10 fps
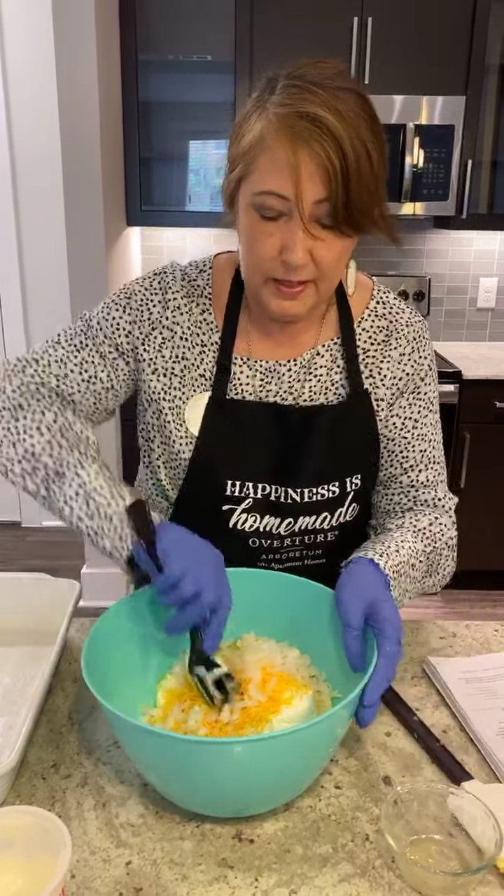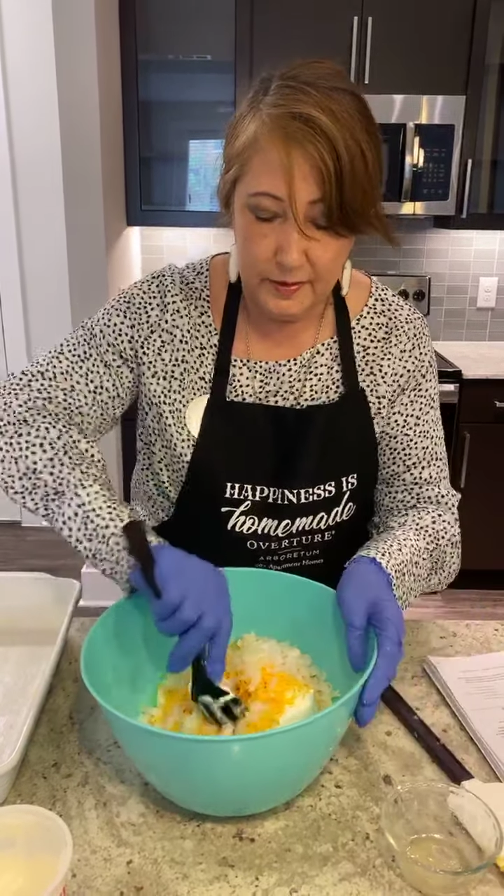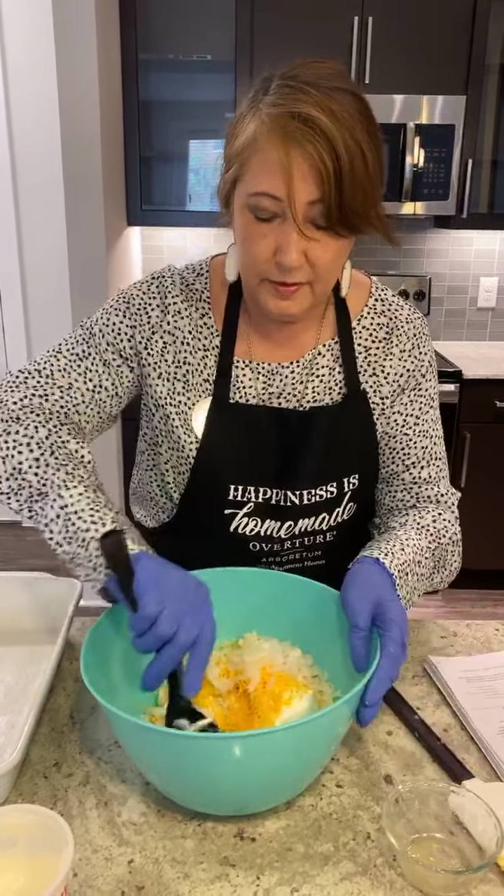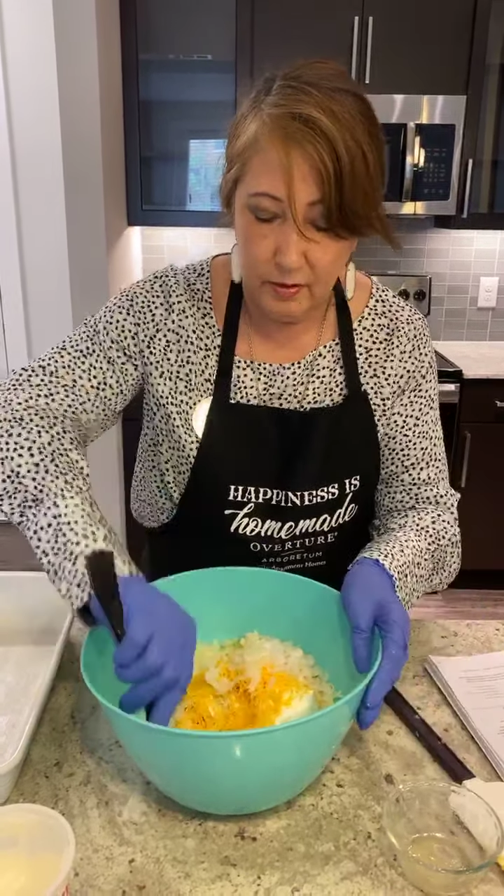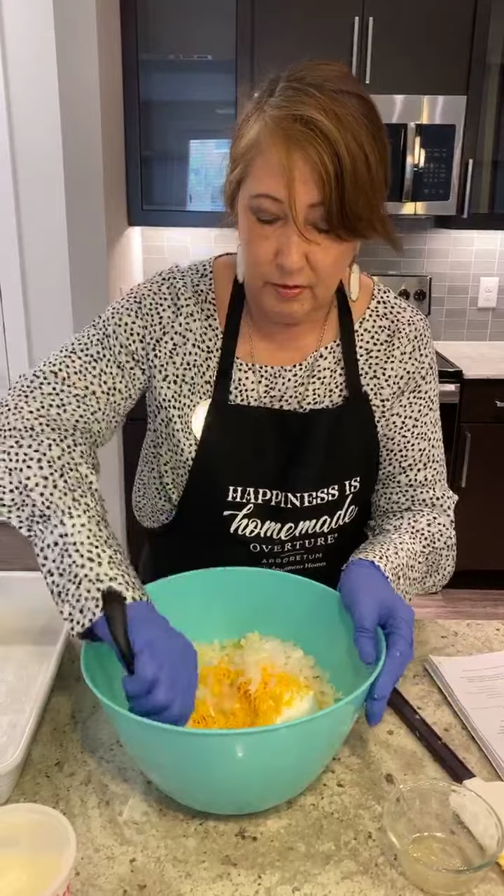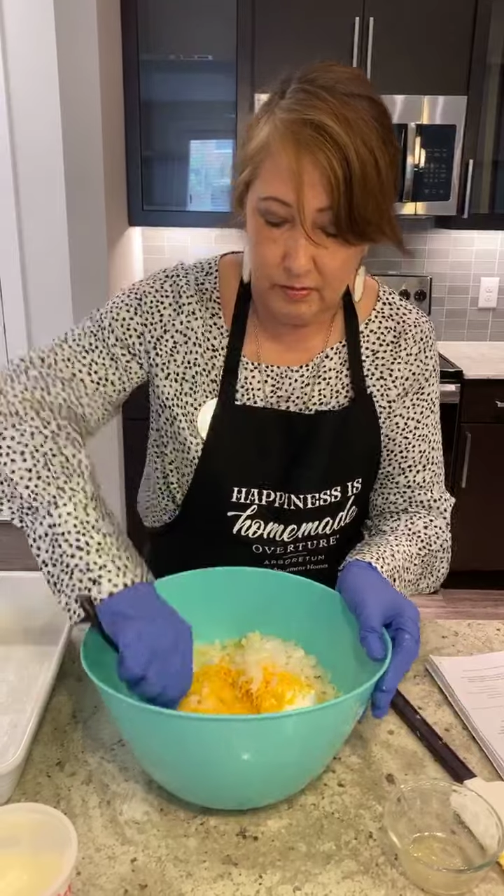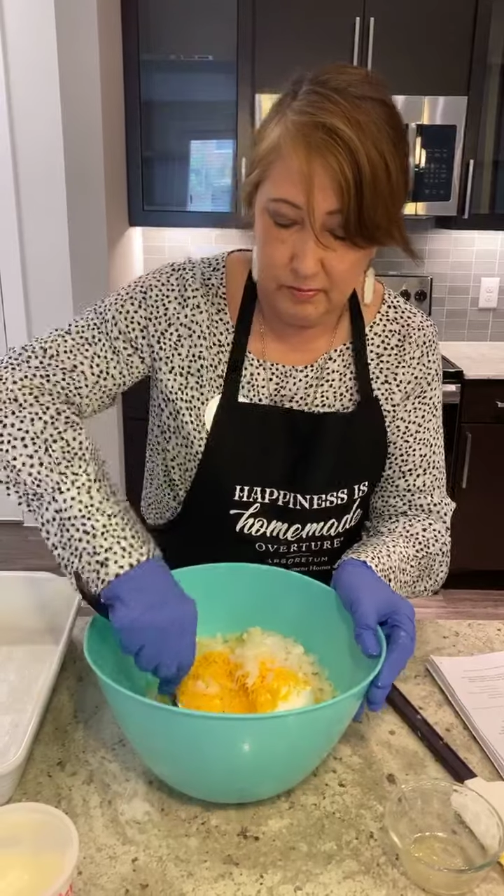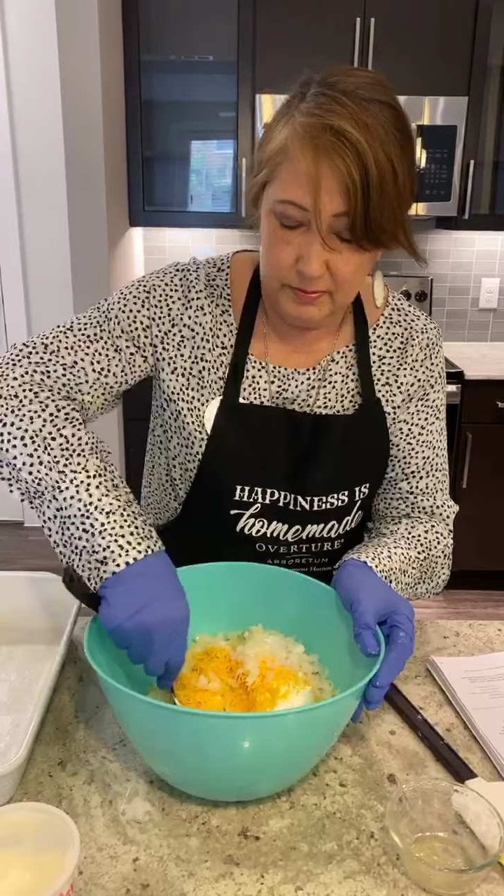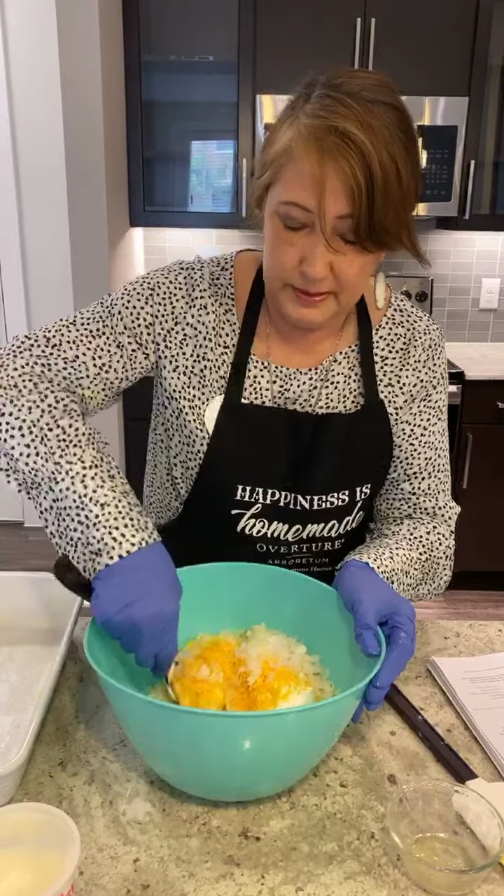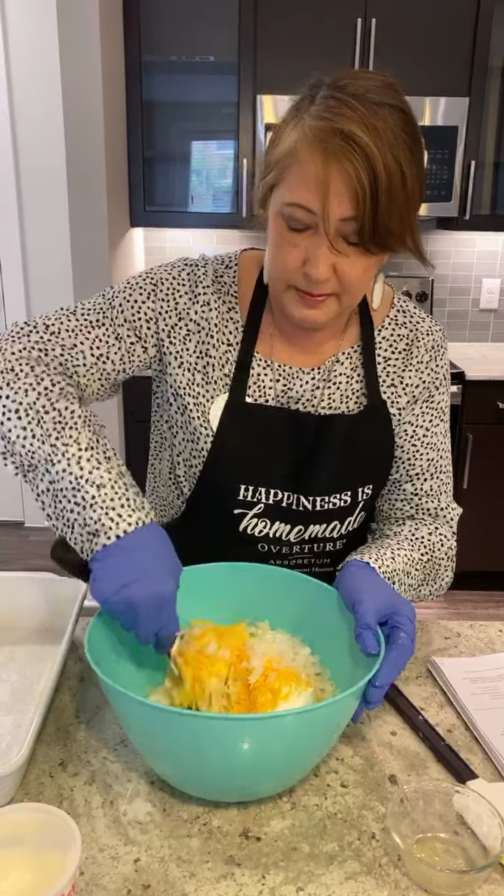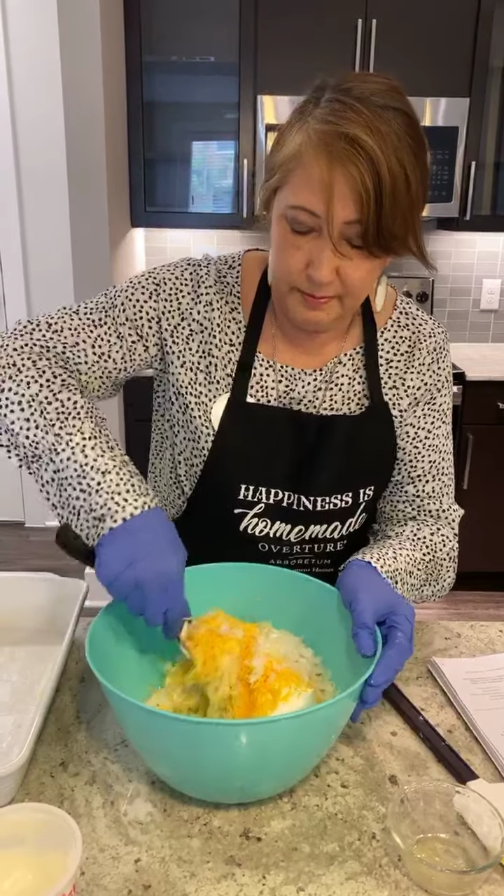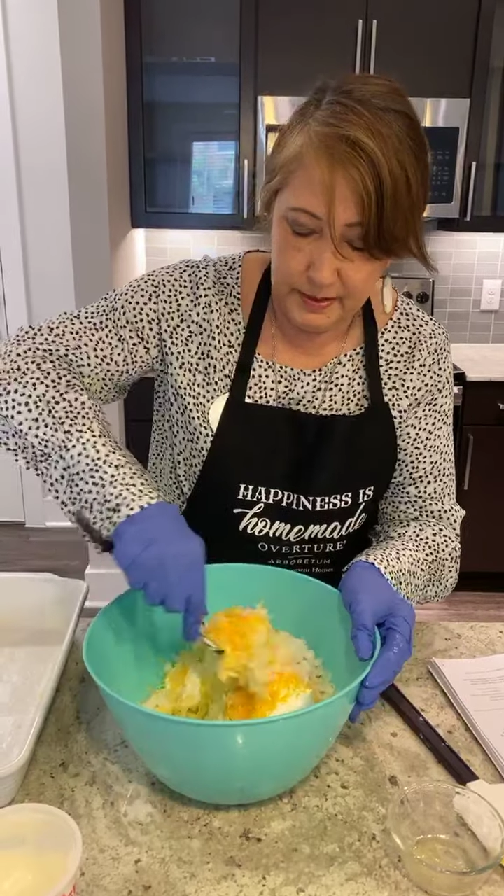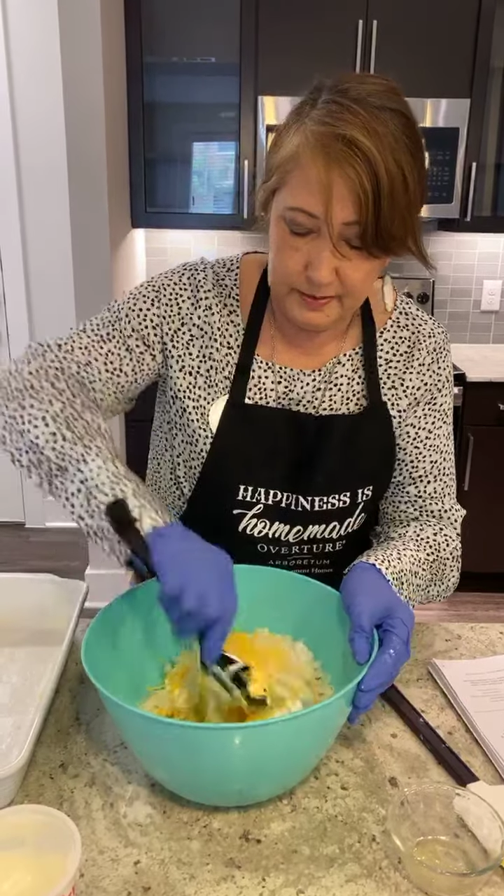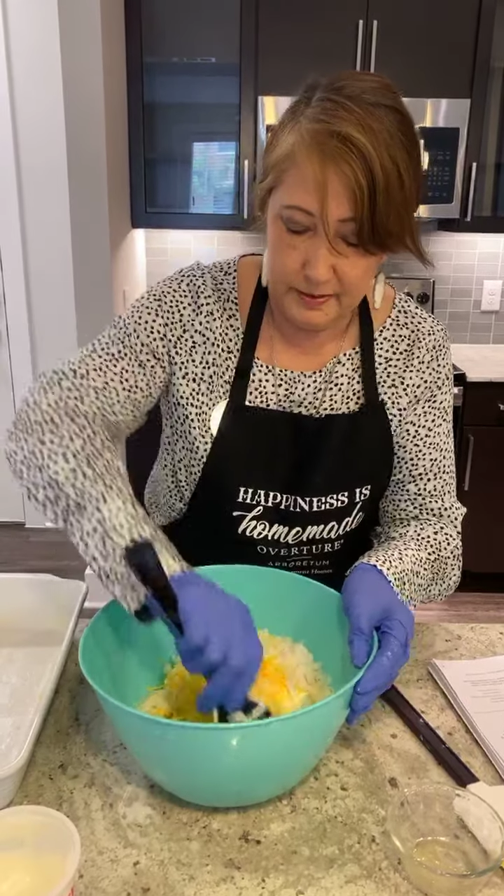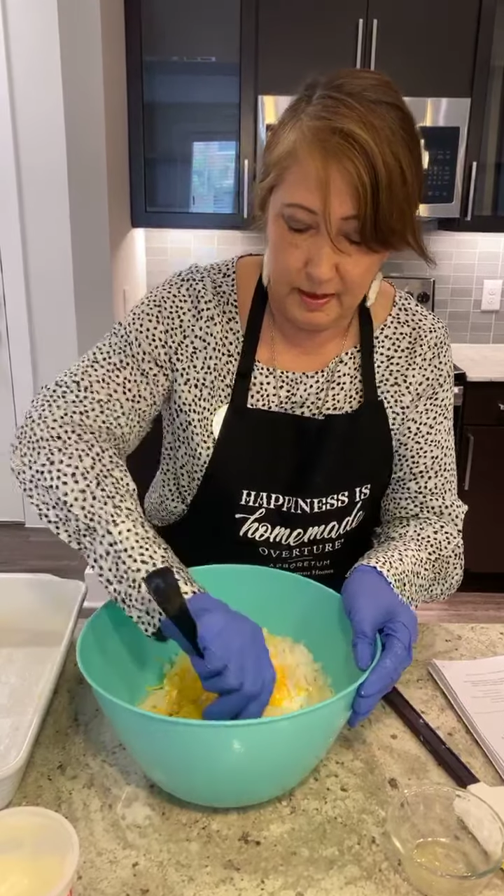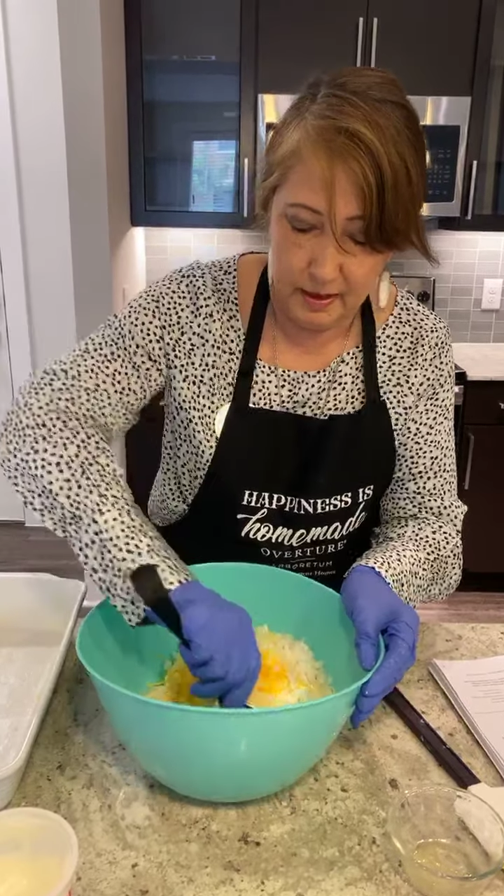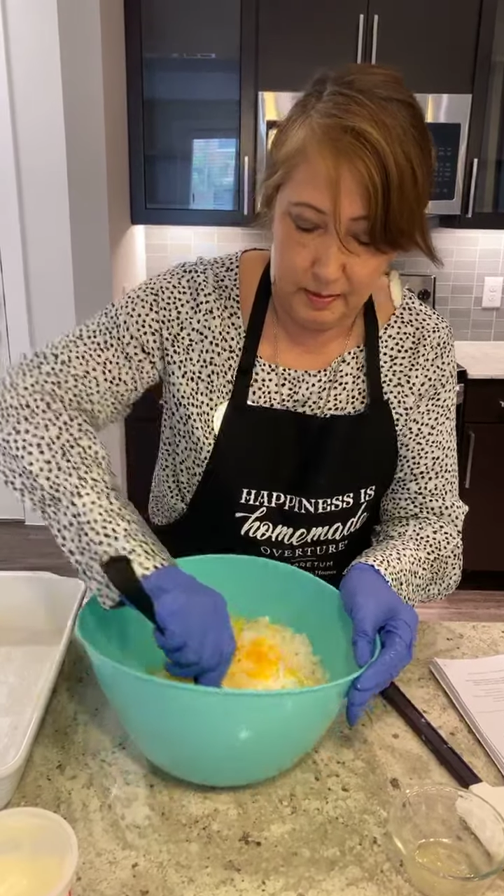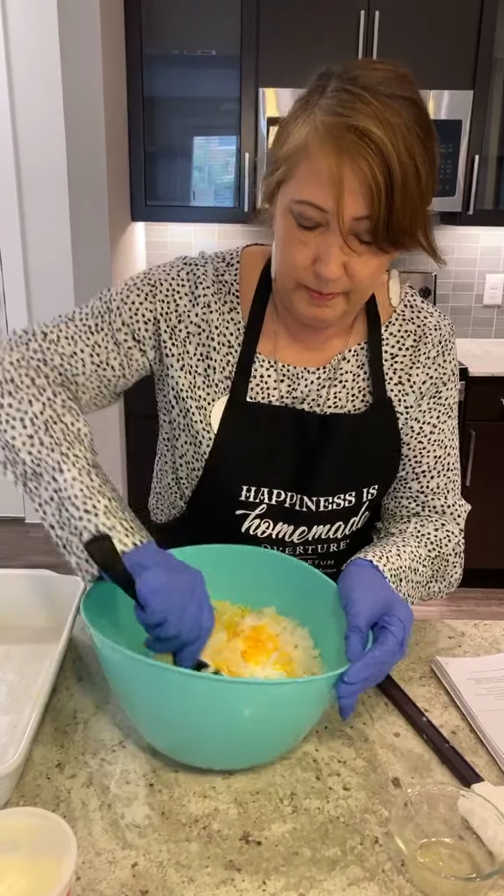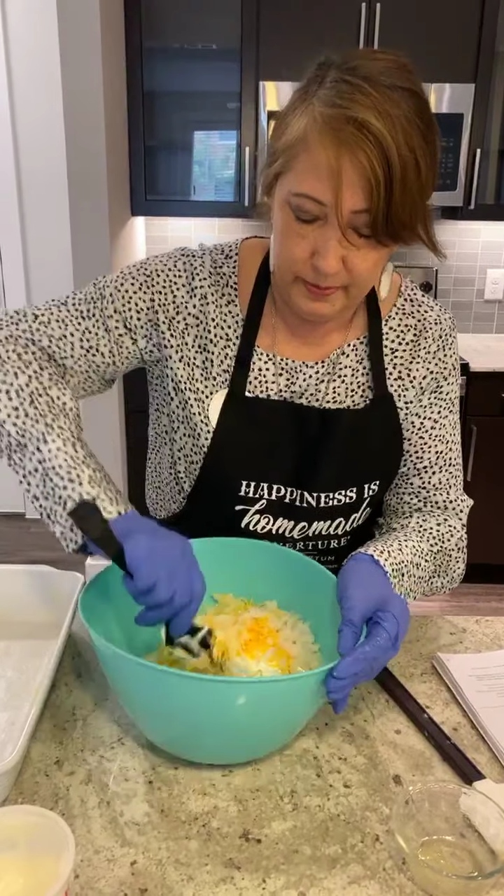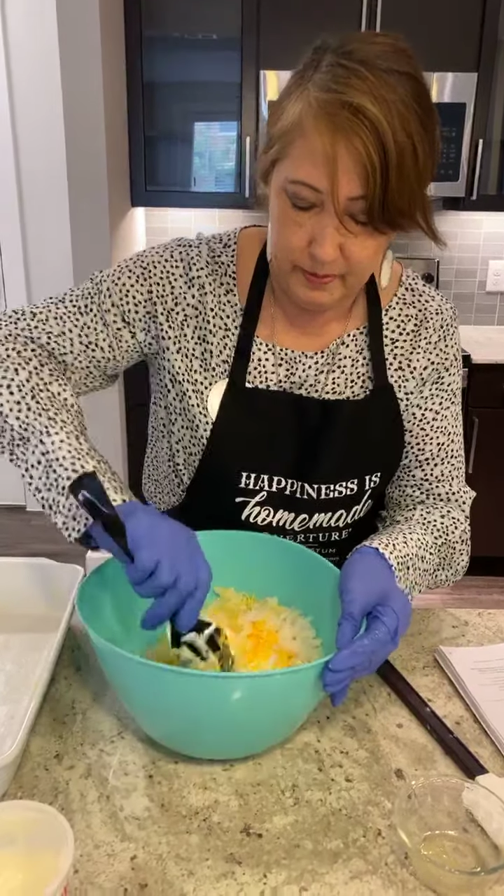So let's mix
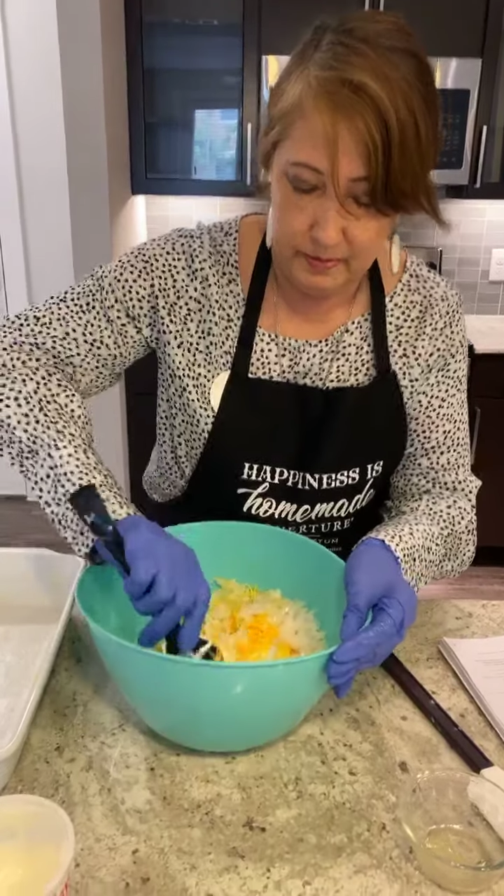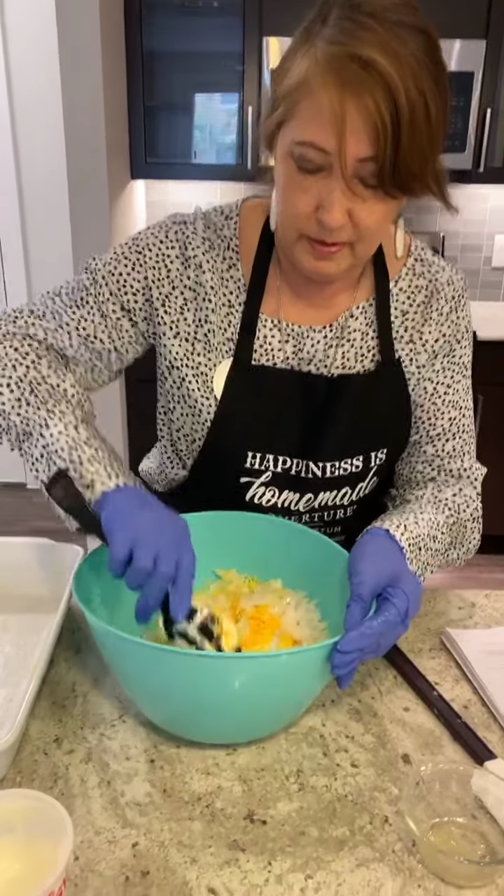up.